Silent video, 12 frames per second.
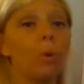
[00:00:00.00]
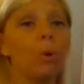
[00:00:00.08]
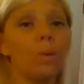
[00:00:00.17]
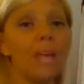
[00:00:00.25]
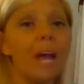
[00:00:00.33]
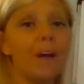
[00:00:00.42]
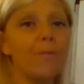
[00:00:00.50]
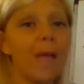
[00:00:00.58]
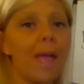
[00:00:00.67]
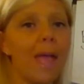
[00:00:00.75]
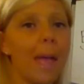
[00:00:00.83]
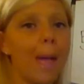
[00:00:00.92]
where we have
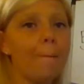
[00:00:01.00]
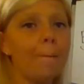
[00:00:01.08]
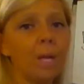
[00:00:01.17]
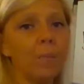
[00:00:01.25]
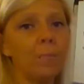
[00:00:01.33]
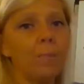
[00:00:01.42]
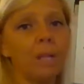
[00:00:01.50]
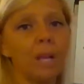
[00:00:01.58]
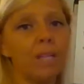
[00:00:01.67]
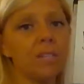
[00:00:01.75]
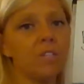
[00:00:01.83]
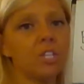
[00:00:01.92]
m
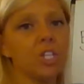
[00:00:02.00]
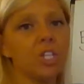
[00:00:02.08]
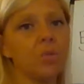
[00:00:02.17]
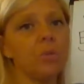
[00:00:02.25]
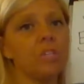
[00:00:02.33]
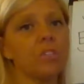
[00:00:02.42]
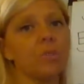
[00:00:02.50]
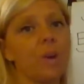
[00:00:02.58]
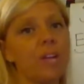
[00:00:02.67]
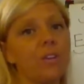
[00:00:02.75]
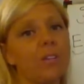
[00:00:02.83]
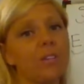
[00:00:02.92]
plus 2 is
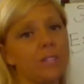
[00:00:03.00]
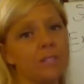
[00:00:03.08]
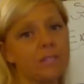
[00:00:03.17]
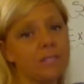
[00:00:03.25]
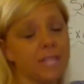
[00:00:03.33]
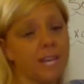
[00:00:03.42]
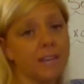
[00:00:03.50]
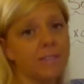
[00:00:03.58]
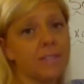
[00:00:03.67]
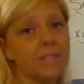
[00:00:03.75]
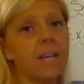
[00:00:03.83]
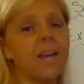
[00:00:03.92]
greater than 6.
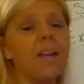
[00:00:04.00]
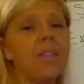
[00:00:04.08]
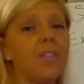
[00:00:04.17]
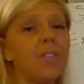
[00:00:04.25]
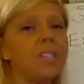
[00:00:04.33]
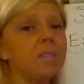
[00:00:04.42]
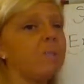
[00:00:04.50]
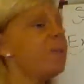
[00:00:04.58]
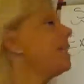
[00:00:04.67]
This